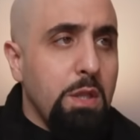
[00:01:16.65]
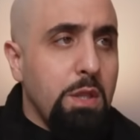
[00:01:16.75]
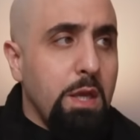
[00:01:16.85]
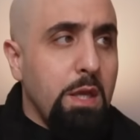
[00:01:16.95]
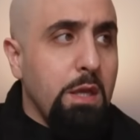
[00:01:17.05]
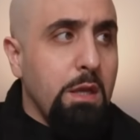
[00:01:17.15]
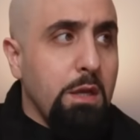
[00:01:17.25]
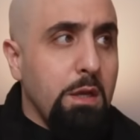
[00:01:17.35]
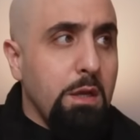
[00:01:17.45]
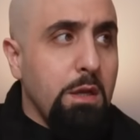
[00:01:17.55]
They
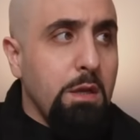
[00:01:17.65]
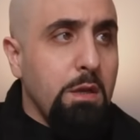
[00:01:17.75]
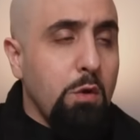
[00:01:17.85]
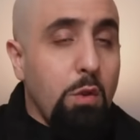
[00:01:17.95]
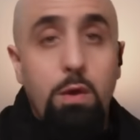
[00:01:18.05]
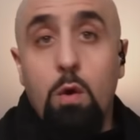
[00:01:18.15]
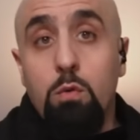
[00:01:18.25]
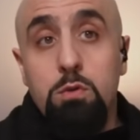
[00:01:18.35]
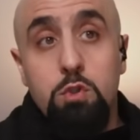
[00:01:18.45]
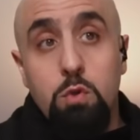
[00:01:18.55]
got the
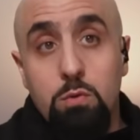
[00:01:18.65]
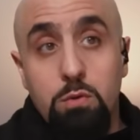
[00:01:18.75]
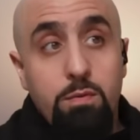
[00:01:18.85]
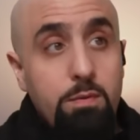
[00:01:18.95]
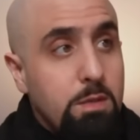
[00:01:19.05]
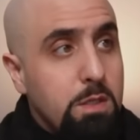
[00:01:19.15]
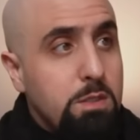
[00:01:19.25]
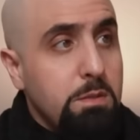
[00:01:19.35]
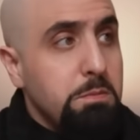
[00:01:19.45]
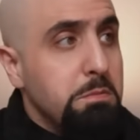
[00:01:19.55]
cold shoulder from
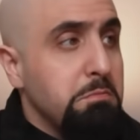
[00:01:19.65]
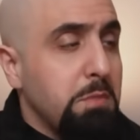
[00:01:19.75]
Egypt.